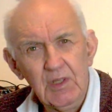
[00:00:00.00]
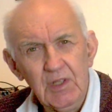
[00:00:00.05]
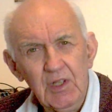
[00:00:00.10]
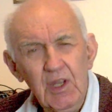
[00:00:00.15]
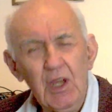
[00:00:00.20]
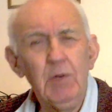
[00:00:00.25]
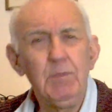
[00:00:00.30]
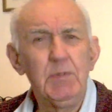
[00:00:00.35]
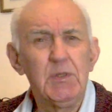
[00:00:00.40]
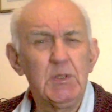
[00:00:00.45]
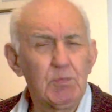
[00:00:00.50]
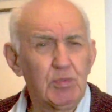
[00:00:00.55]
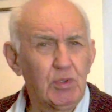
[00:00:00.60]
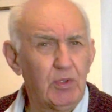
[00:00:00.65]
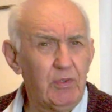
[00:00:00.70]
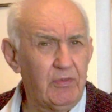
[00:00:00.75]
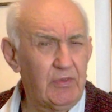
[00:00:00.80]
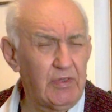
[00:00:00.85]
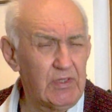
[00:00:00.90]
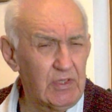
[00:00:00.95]
Hope it's
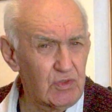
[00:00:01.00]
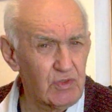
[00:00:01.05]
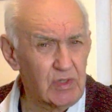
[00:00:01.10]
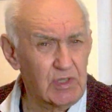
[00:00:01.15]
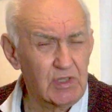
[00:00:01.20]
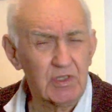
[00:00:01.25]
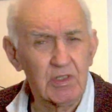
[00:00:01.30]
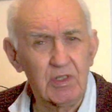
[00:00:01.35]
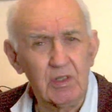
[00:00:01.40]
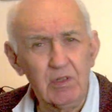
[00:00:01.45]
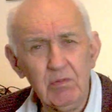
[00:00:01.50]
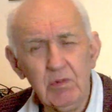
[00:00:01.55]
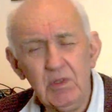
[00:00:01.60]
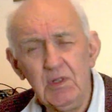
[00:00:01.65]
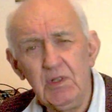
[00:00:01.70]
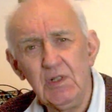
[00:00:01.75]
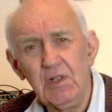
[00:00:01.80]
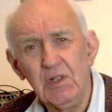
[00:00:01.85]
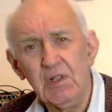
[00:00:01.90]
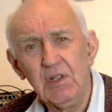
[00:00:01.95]
proved of interest to you,
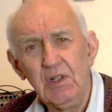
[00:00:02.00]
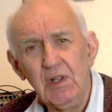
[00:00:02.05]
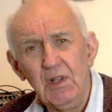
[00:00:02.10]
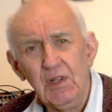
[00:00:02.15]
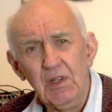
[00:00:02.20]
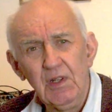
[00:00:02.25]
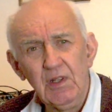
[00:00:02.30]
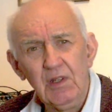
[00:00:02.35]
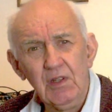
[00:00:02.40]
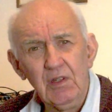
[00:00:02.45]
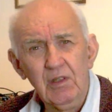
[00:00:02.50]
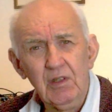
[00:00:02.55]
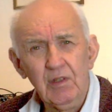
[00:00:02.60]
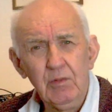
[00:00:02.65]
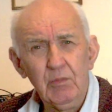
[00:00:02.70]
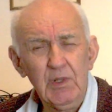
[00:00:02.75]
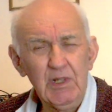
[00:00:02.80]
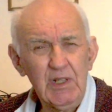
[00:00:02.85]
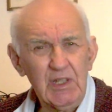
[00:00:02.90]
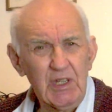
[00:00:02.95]
and
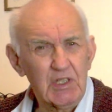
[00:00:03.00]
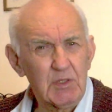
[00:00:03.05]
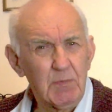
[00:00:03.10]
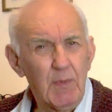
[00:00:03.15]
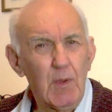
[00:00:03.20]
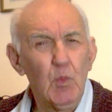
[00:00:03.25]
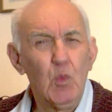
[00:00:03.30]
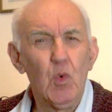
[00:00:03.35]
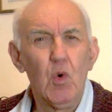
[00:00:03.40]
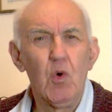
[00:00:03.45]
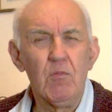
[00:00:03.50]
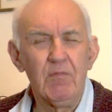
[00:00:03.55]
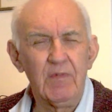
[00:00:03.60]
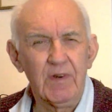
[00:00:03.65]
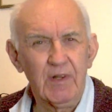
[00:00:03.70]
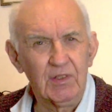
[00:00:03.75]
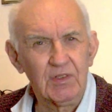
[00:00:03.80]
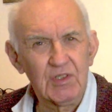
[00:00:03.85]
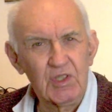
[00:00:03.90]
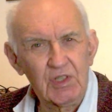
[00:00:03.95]
when it gets a bit warmer
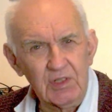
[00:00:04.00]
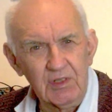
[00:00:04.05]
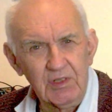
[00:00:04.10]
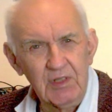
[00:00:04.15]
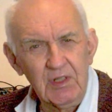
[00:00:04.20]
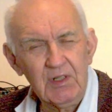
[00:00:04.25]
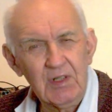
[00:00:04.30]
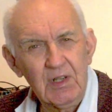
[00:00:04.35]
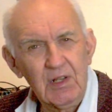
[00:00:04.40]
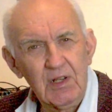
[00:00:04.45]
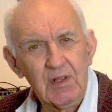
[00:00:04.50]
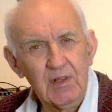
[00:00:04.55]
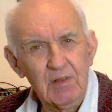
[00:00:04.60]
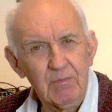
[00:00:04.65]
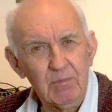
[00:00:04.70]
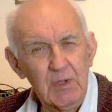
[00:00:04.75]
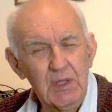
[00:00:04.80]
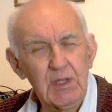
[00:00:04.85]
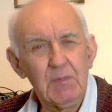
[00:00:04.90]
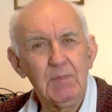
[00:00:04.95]
outside,
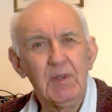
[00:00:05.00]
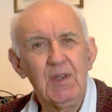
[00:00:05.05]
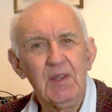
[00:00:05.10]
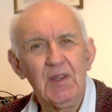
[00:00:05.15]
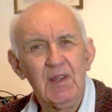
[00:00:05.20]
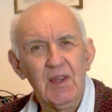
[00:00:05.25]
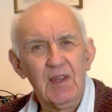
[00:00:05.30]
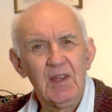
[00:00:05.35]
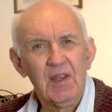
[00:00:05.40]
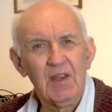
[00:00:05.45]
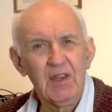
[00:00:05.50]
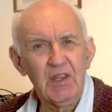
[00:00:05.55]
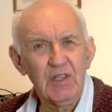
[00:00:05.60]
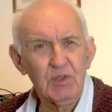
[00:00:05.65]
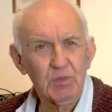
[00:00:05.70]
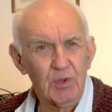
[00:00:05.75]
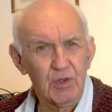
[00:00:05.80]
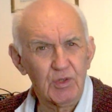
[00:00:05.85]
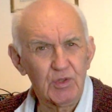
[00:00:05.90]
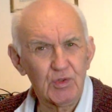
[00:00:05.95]
maybe
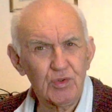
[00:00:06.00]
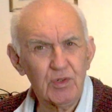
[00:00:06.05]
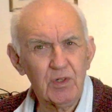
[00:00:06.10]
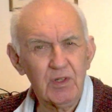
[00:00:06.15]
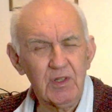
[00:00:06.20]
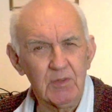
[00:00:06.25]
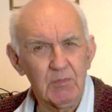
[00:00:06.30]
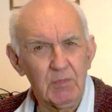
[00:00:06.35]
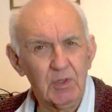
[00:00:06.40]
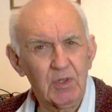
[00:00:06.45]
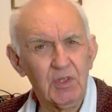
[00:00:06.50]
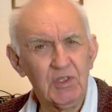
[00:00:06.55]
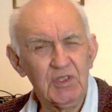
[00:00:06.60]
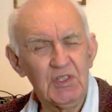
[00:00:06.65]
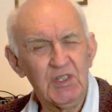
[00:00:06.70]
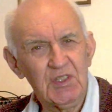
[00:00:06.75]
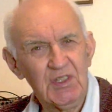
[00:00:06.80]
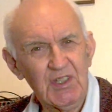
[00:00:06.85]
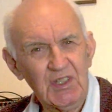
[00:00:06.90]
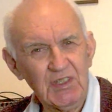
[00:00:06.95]
it's worth trying, because
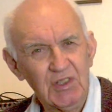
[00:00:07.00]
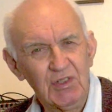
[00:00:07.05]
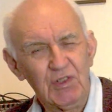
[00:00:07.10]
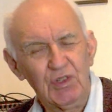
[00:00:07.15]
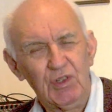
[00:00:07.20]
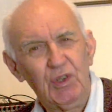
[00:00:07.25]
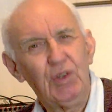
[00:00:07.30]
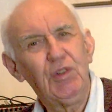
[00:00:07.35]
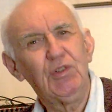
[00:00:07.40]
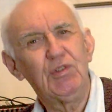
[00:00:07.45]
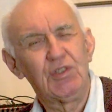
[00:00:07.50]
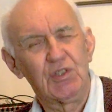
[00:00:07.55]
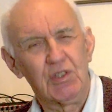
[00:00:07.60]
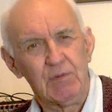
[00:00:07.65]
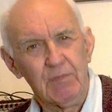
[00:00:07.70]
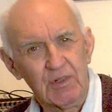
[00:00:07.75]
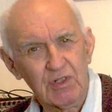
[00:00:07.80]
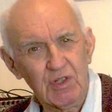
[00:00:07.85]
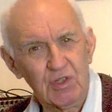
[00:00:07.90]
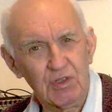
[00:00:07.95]
it doesn't cost too
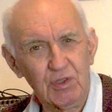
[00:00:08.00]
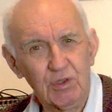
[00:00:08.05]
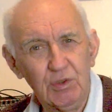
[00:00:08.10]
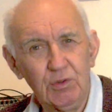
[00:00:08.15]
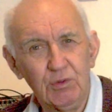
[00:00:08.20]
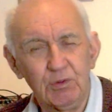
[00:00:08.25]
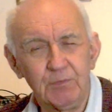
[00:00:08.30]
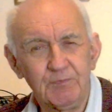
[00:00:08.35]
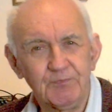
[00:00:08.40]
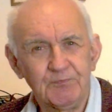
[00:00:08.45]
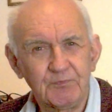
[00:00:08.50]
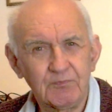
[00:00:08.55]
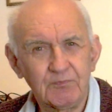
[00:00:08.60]
much at all.